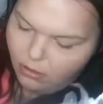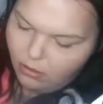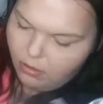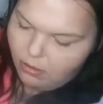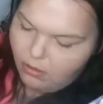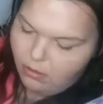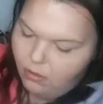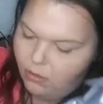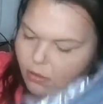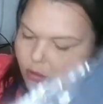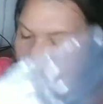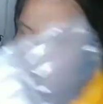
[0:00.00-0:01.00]

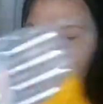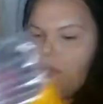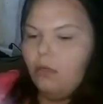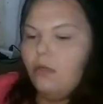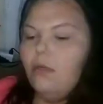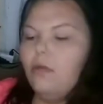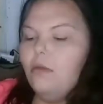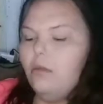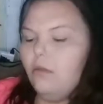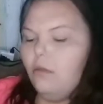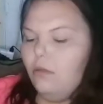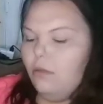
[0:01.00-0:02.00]

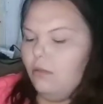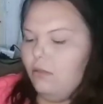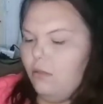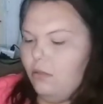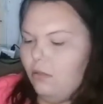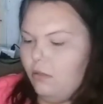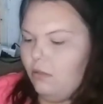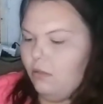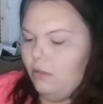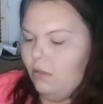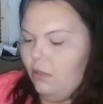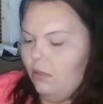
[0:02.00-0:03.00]

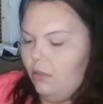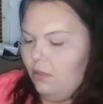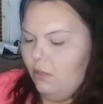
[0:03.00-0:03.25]
[no speech]